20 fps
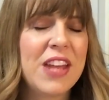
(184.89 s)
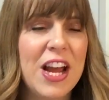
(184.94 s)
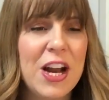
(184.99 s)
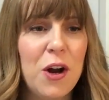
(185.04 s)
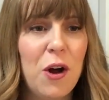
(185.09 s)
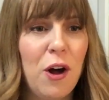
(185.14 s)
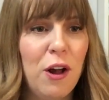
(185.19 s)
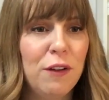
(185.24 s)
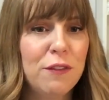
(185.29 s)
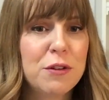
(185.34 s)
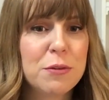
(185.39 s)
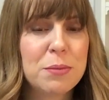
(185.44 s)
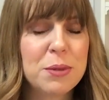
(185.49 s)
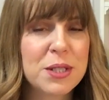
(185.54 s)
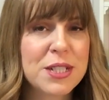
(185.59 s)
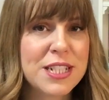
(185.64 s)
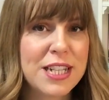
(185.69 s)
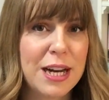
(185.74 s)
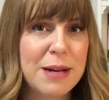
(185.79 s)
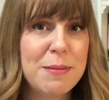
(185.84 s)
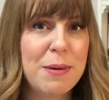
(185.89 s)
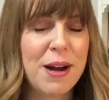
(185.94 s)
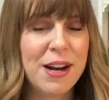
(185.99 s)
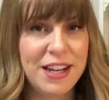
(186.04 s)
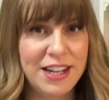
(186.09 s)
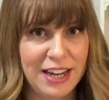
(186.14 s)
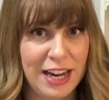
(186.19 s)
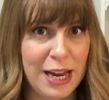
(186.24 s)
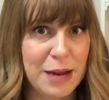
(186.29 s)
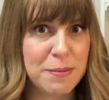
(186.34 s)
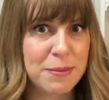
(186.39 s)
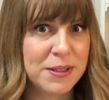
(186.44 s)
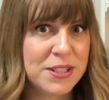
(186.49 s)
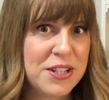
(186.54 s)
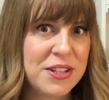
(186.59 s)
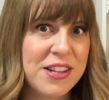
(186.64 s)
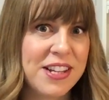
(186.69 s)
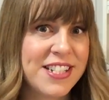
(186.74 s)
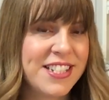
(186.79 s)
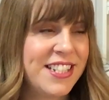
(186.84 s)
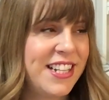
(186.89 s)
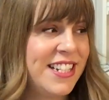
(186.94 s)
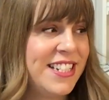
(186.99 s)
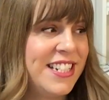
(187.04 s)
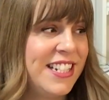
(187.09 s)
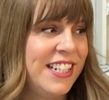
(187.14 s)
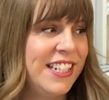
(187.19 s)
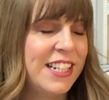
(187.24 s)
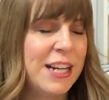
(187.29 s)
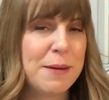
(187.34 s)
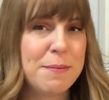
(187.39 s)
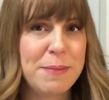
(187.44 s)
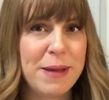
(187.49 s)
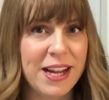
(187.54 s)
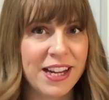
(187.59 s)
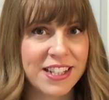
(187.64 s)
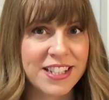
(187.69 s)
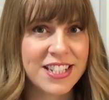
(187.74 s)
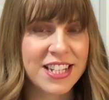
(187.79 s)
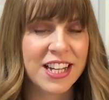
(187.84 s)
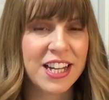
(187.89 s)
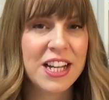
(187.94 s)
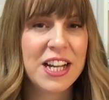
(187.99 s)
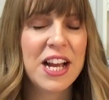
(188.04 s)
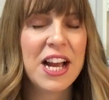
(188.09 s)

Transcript: and all the books that I bought in April 2018 and picked,